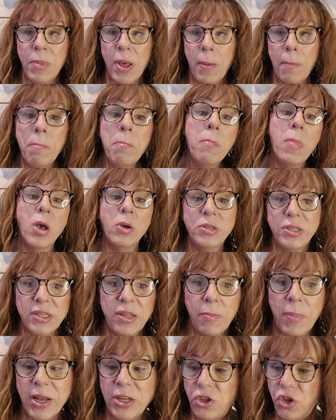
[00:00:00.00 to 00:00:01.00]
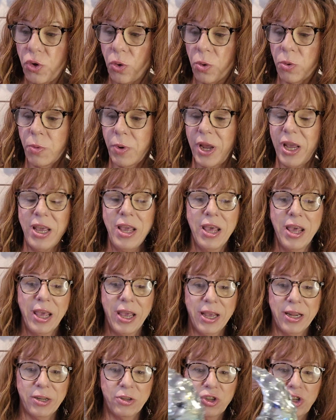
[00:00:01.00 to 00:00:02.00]
most of my jewelry,
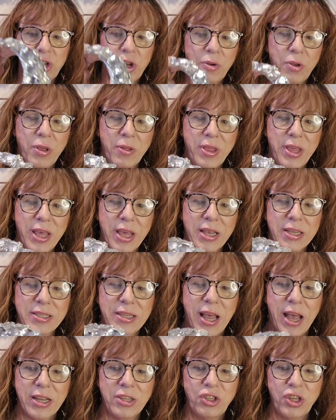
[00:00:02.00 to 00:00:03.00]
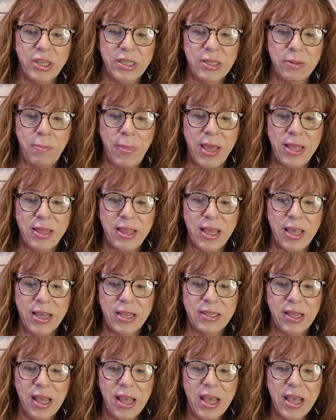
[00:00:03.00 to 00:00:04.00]
and I'll show you this. I just made
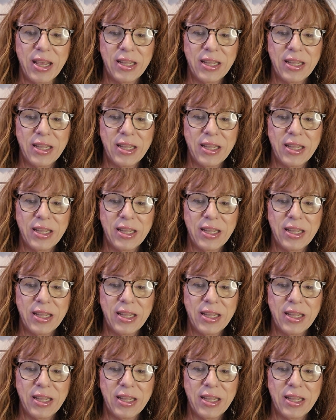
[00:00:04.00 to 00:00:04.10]
this.